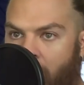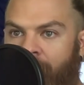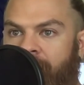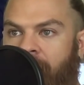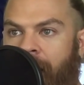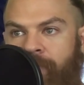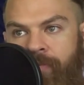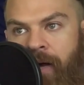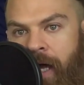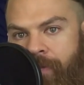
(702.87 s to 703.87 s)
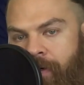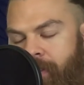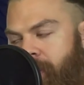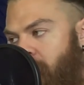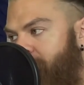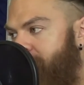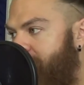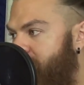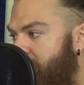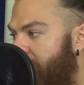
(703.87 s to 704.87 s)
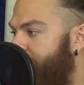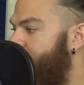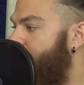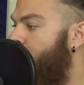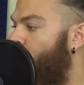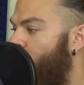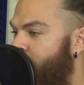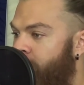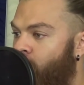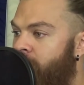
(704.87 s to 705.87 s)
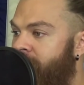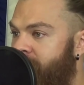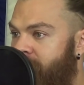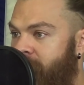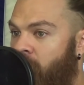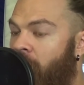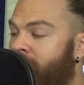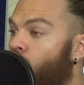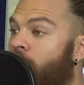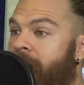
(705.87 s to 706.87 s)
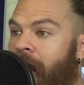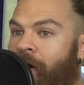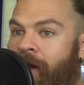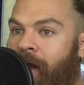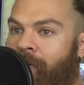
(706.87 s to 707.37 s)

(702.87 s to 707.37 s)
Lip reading: Oftentimes in bodybuilding and oftentimes in life, talk about working on weaknesses, like, oh, that's a weak area.